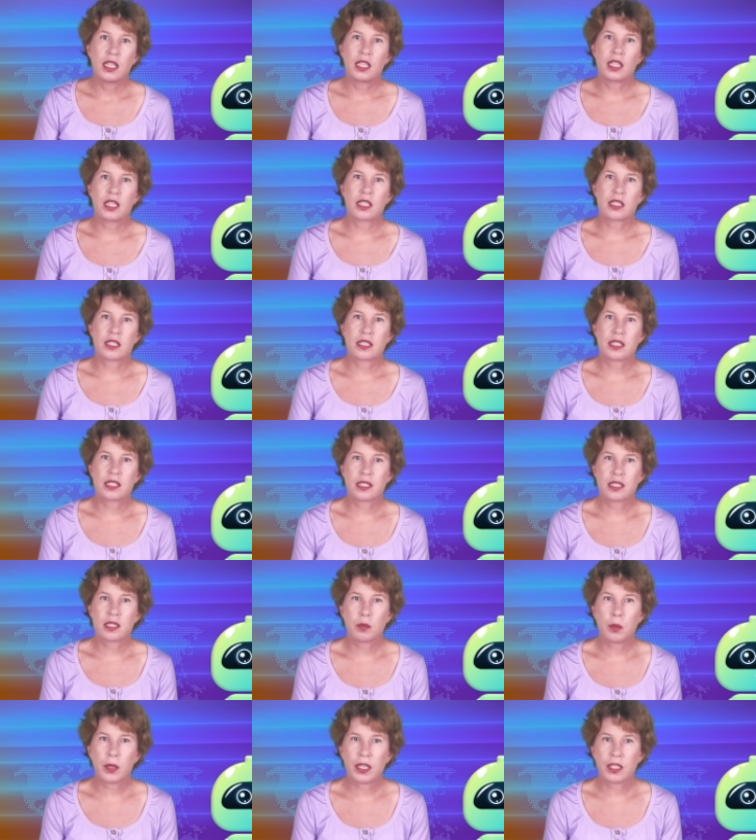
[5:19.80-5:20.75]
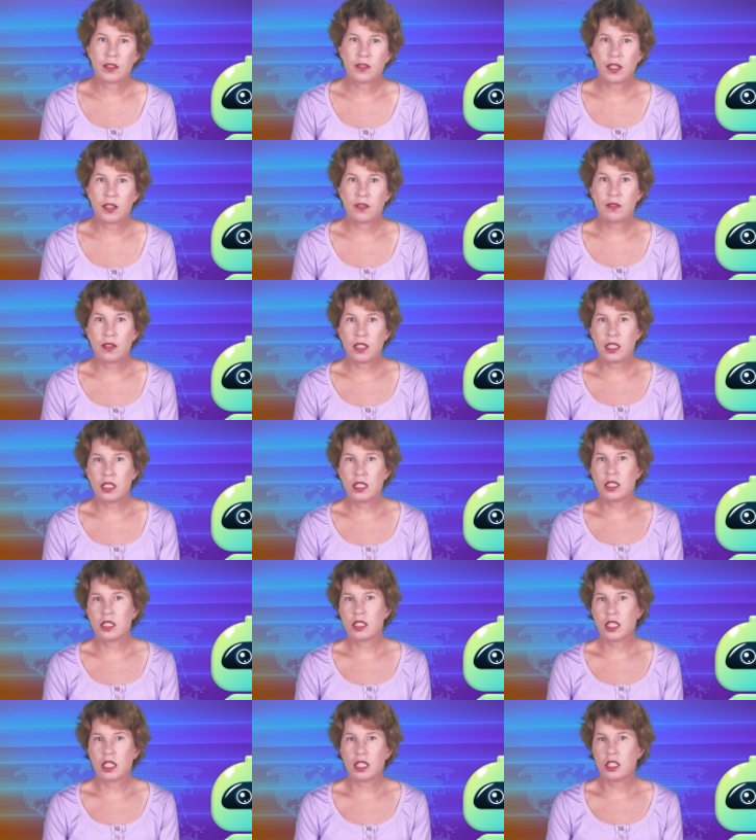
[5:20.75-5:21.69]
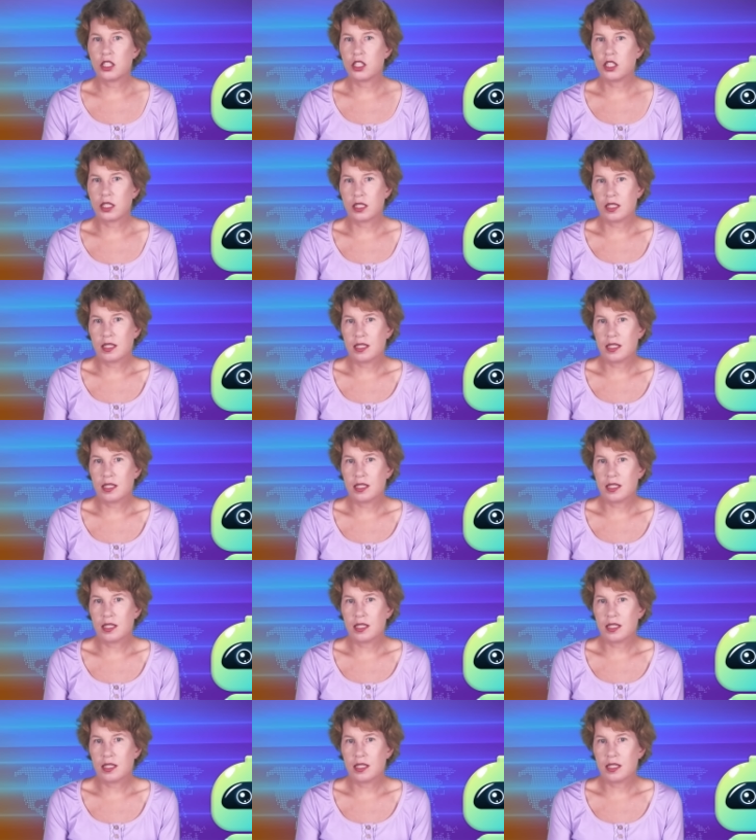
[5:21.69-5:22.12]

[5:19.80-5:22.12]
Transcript: and I suspect that the intelligent